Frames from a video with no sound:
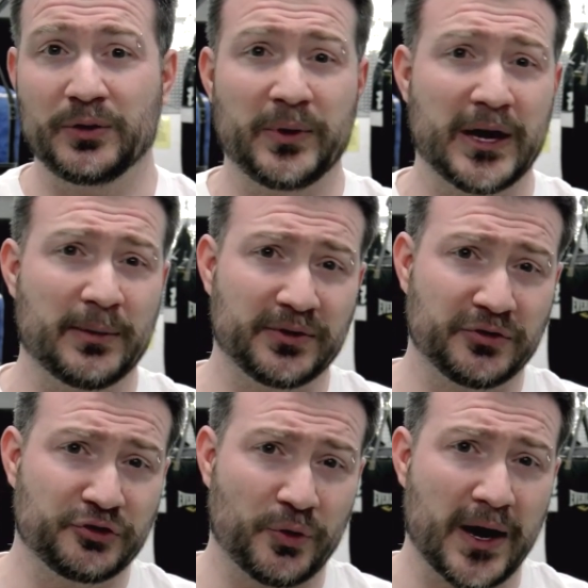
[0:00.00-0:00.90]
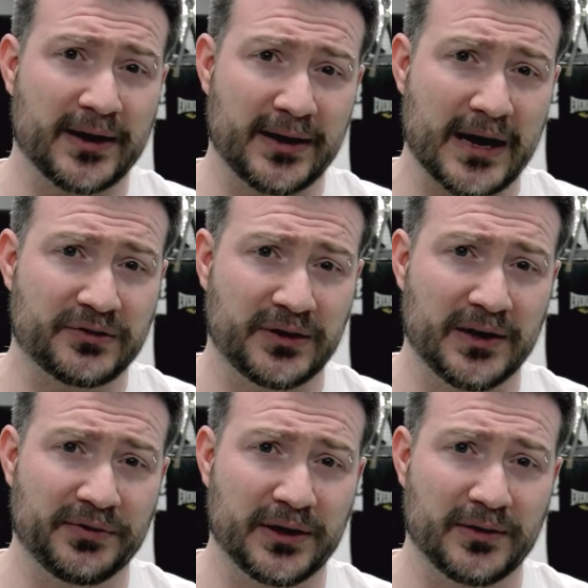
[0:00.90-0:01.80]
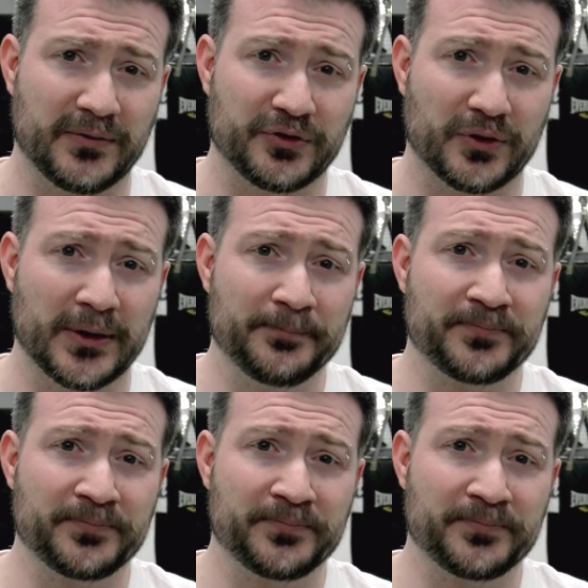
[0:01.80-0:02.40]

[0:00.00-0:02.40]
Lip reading: be able to strike and actually hit the individual.